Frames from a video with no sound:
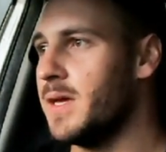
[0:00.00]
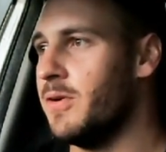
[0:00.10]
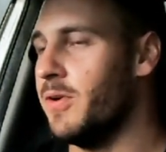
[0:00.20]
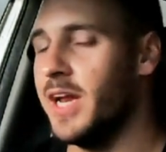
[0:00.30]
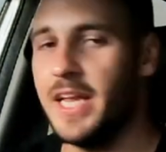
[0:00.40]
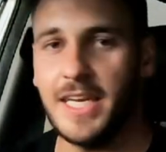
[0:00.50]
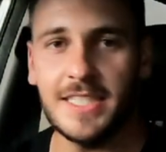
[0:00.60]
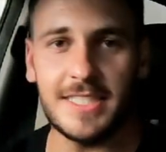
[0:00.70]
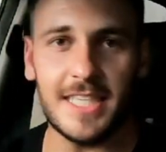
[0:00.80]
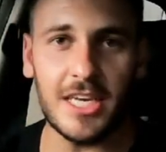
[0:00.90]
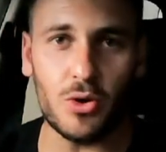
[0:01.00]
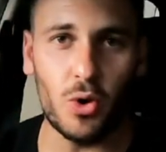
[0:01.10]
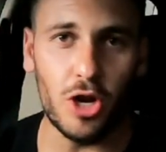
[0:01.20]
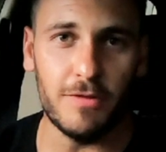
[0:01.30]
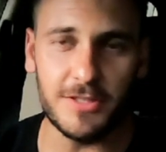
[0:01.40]
Really insane
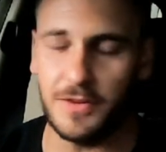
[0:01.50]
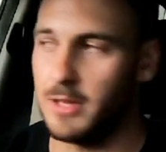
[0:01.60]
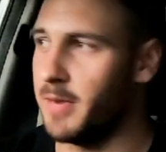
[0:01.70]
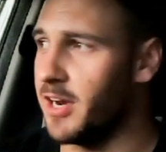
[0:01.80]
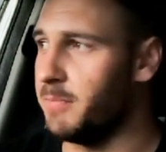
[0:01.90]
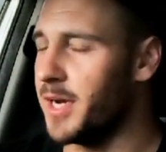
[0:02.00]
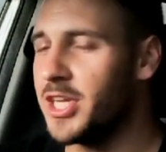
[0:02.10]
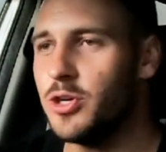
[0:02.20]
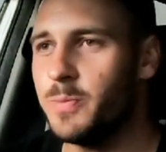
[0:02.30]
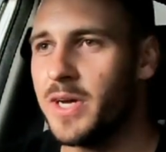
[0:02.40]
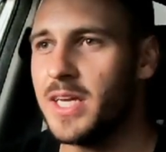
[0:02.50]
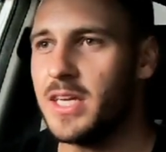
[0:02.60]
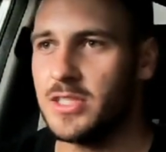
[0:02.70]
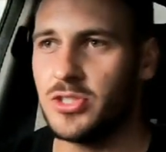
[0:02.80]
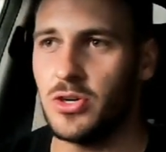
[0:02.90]
coilovers for the amount of money you
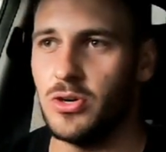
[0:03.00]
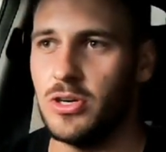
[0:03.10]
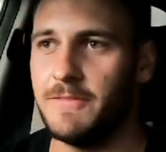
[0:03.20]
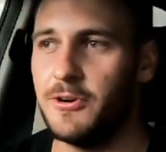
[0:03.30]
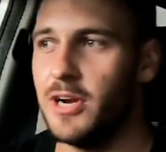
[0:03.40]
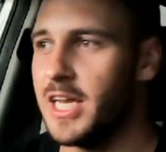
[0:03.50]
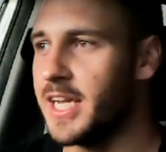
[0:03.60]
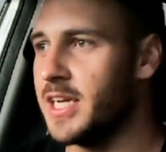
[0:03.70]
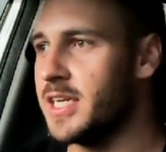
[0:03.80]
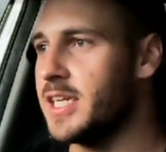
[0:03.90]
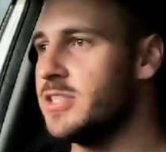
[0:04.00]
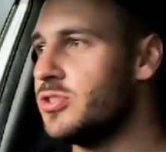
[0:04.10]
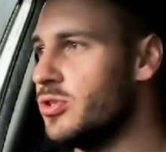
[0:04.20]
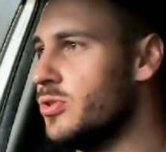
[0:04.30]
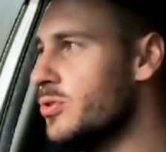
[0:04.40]
pay. So if you're really getting
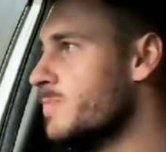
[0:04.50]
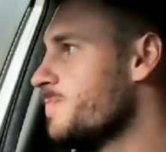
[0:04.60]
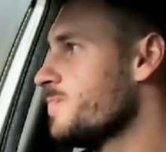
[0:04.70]
into